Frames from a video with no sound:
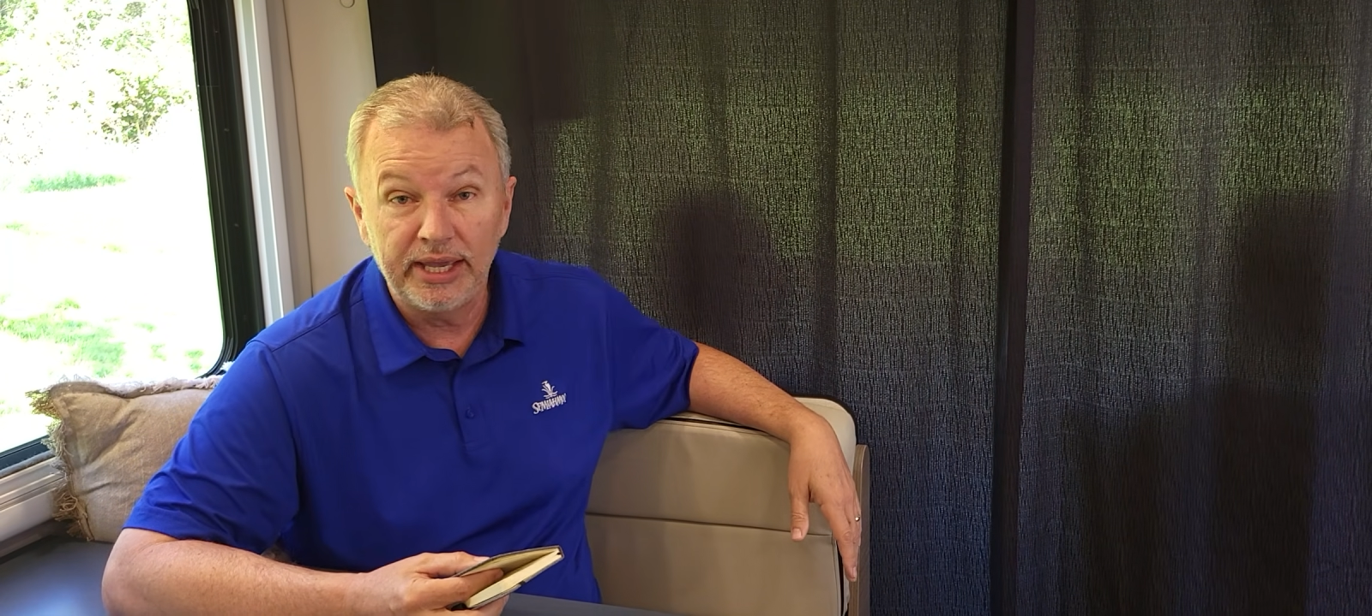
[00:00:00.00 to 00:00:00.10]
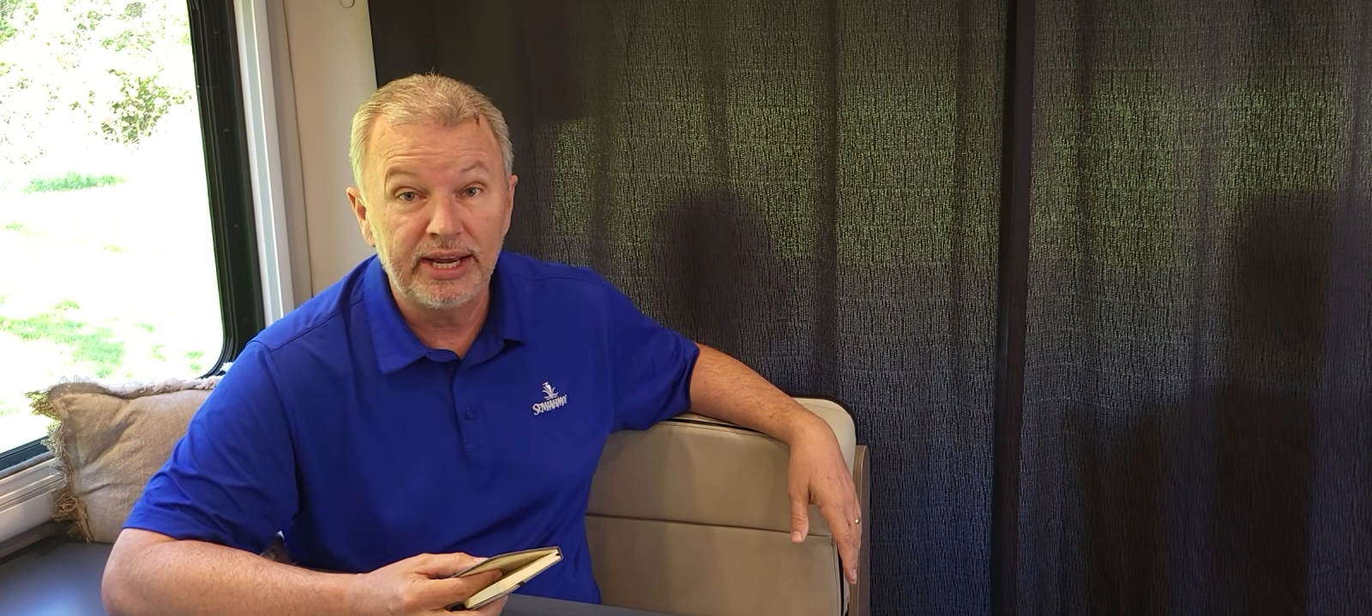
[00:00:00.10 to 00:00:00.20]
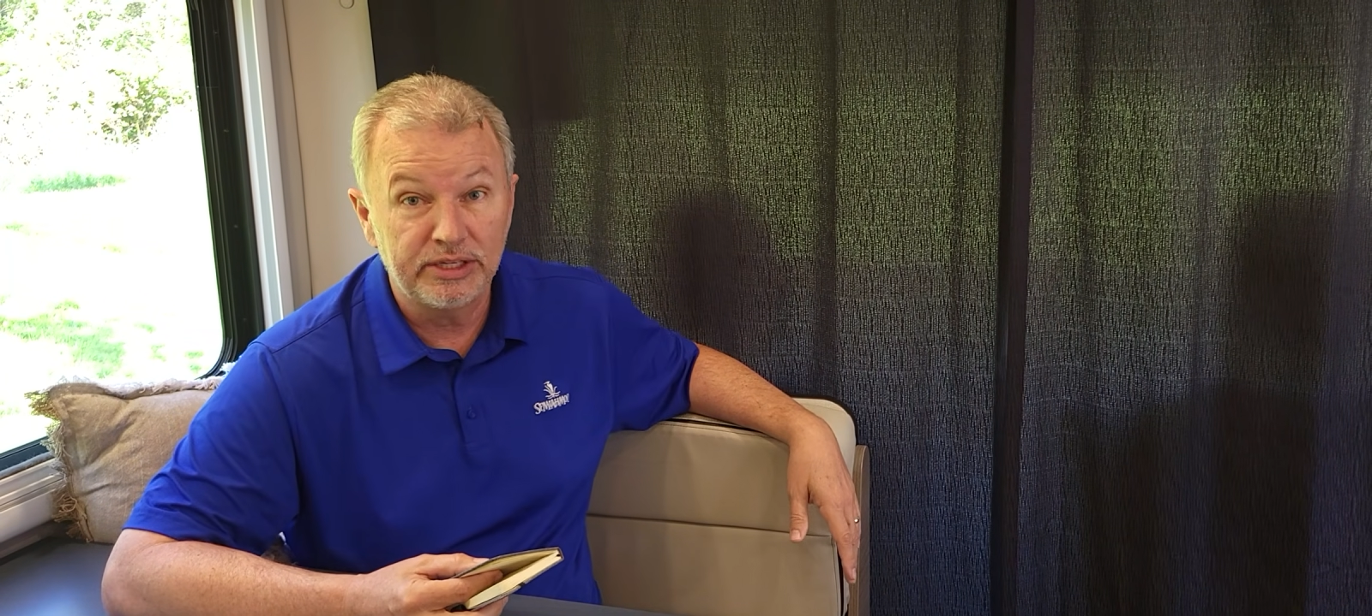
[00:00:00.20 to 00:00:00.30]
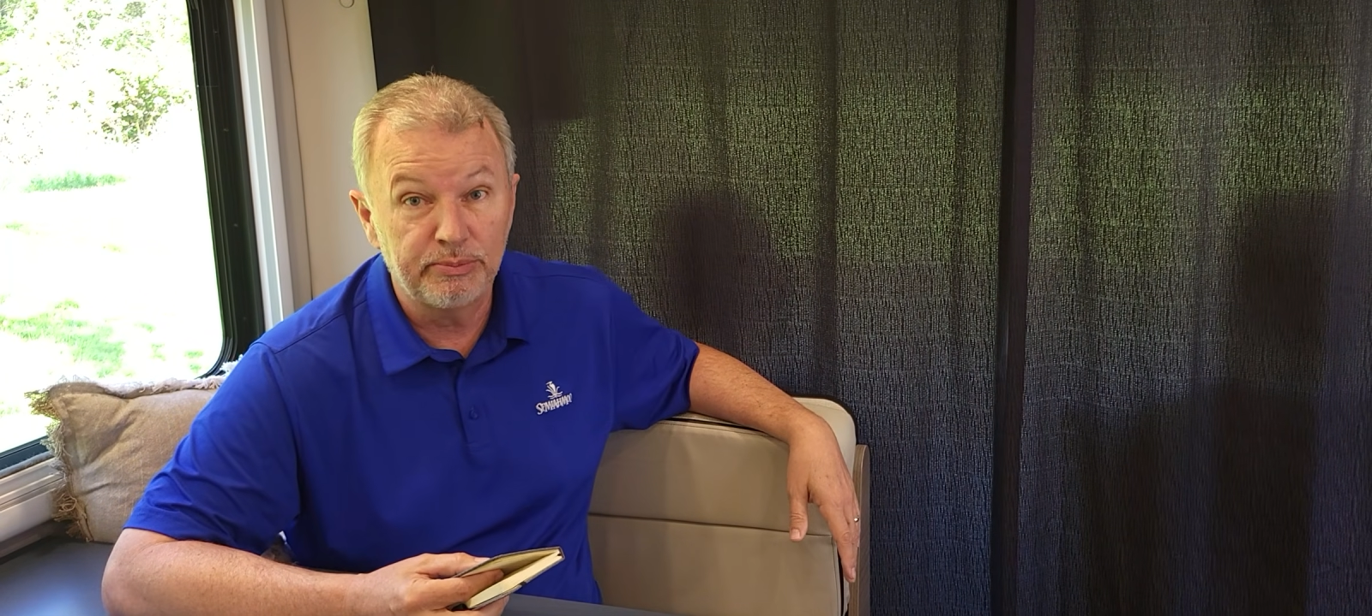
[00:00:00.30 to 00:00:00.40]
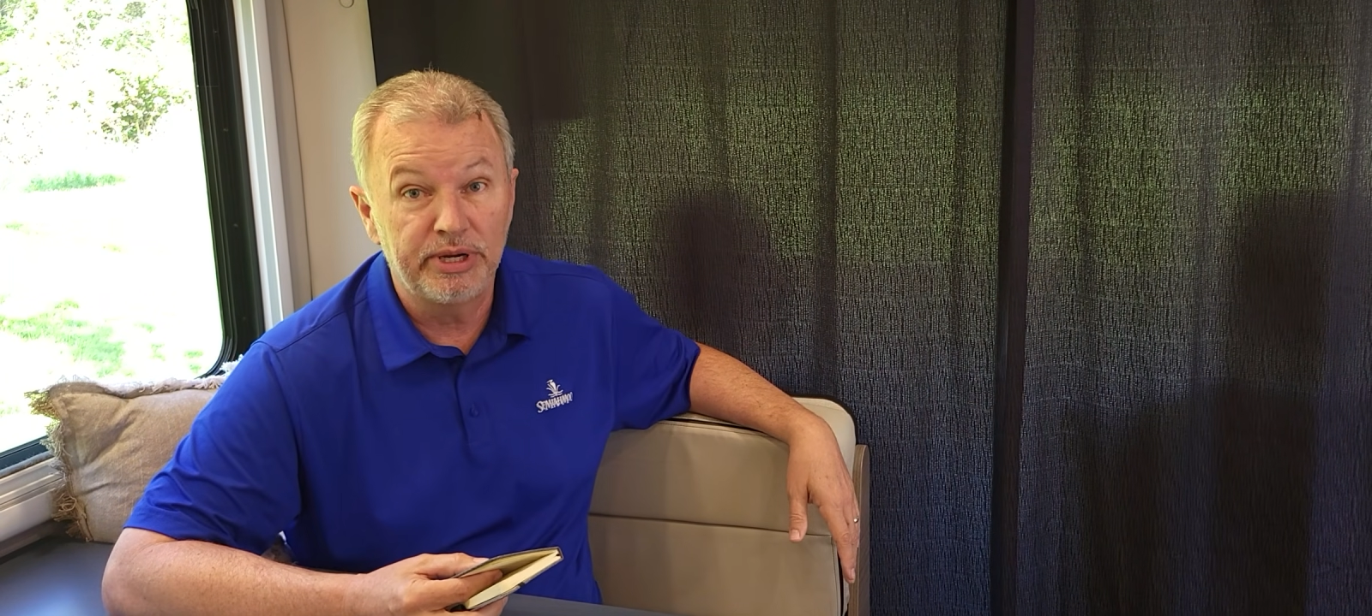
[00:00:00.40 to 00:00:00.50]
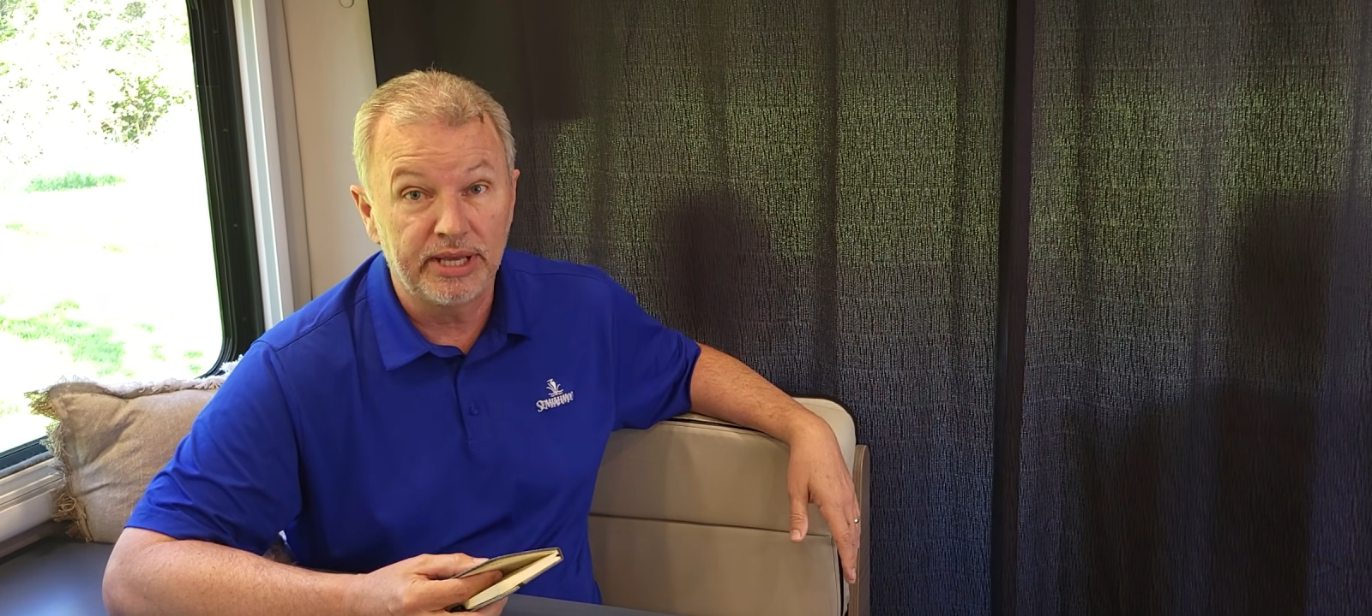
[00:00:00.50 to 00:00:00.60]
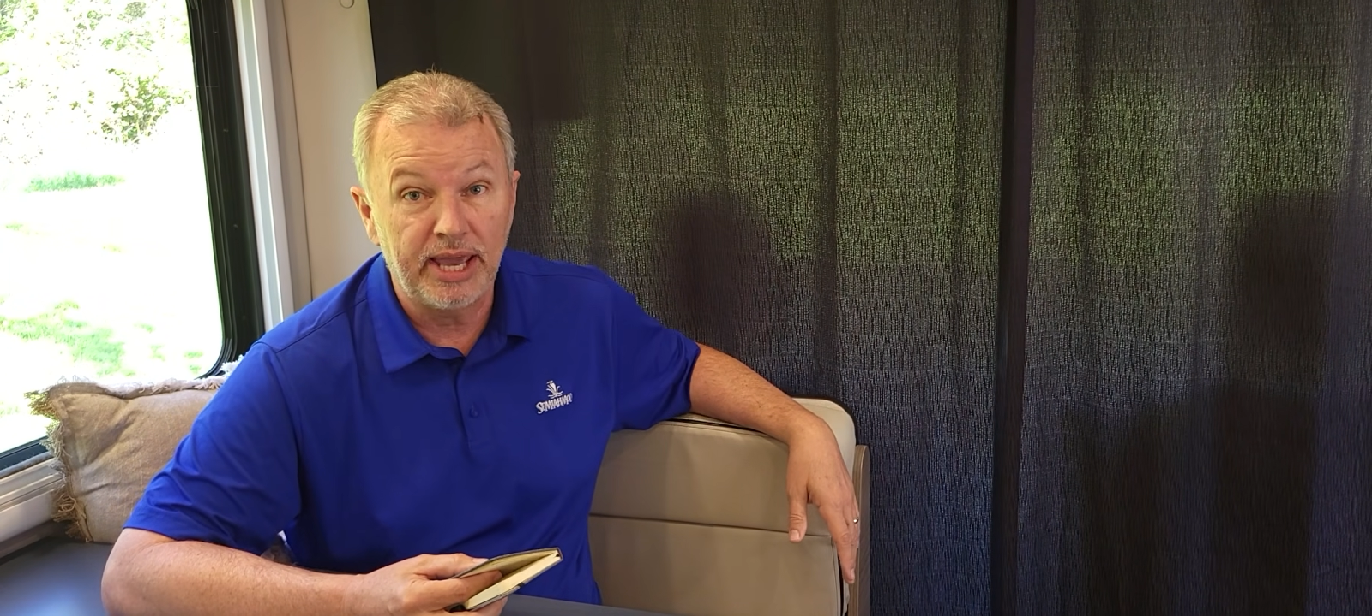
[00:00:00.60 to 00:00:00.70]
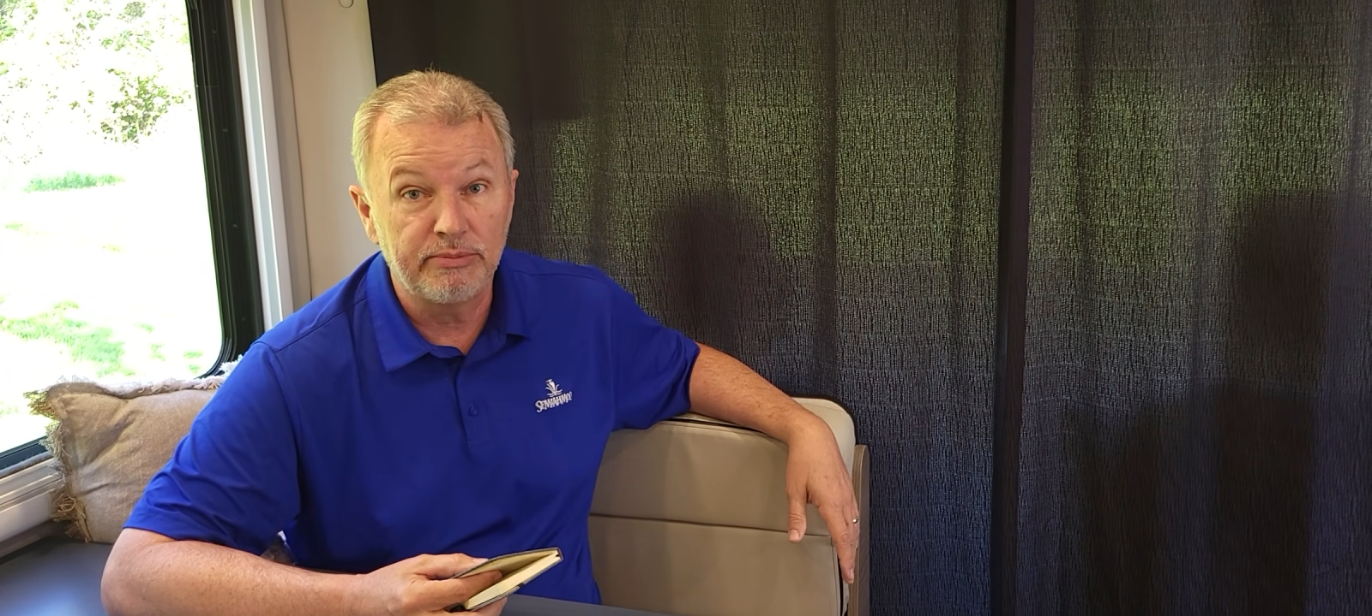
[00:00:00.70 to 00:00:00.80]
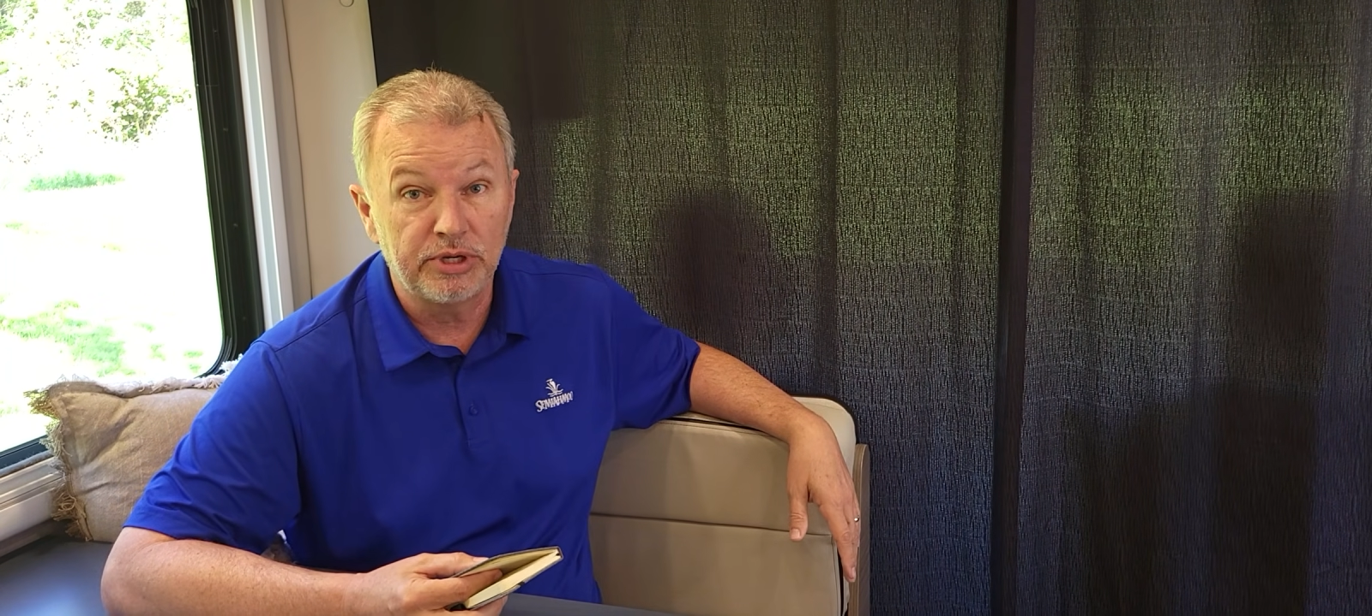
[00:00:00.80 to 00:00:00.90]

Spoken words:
it has been a game